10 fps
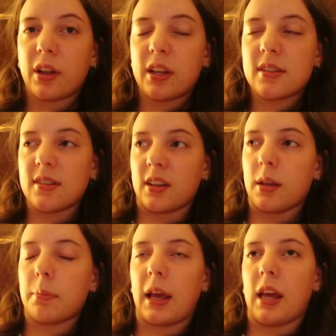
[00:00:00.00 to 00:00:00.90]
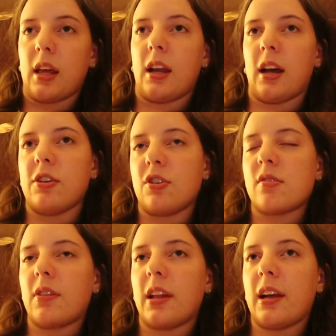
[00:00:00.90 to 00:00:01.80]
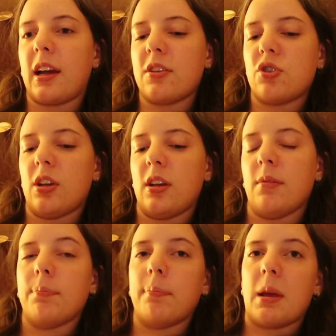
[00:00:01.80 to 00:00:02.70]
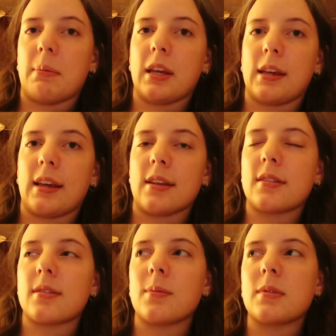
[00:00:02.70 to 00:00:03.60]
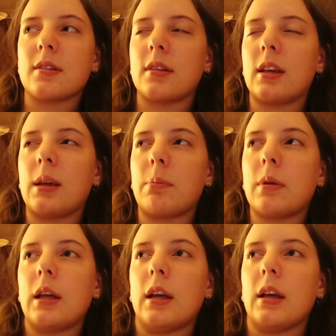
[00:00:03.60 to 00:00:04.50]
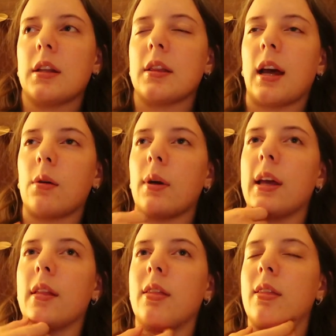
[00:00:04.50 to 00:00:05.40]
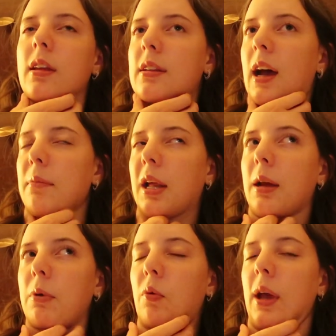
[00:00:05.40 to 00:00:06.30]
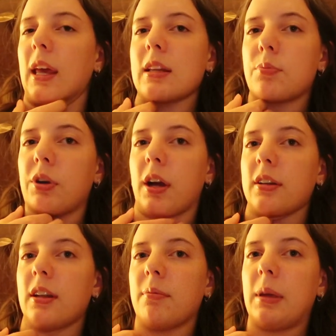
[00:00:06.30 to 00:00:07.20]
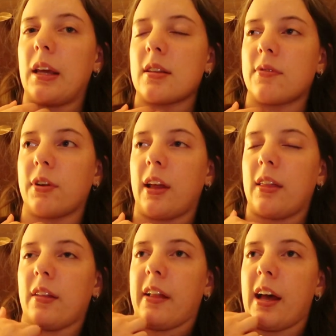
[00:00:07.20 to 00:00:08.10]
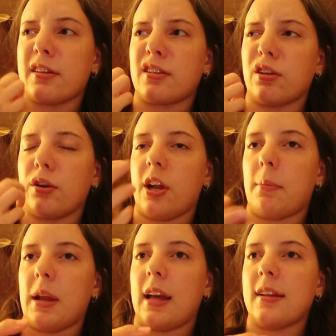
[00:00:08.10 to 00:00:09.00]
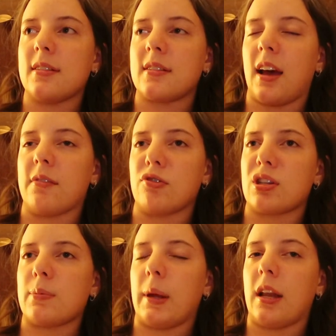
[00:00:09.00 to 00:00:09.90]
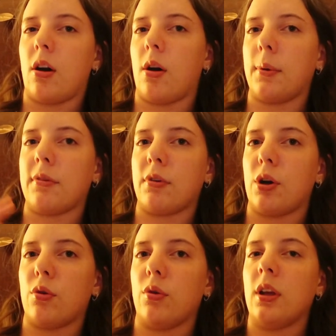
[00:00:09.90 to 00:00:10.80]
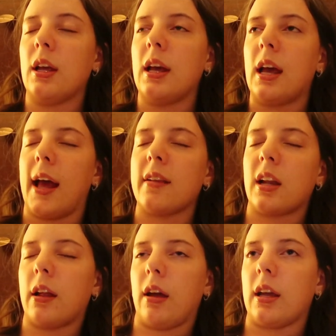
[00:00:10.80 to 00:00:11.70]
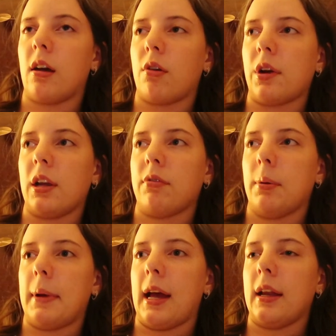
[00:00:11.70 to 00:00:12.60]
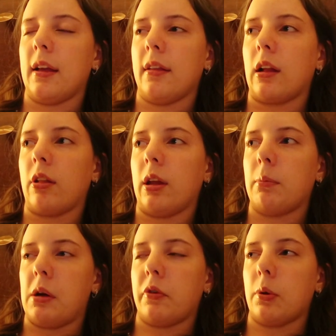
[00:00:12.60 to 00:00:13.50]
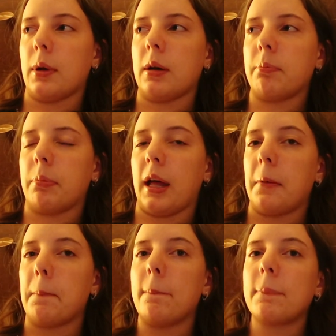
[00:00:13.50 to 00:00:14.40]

Falling asleep, and I just feel like I should maybe get some sleep. That way the time that I'm awake is productive, because for like the last 30 minutes I've just been on my phone, and then I like got ready for bed and then cleaned my room up, but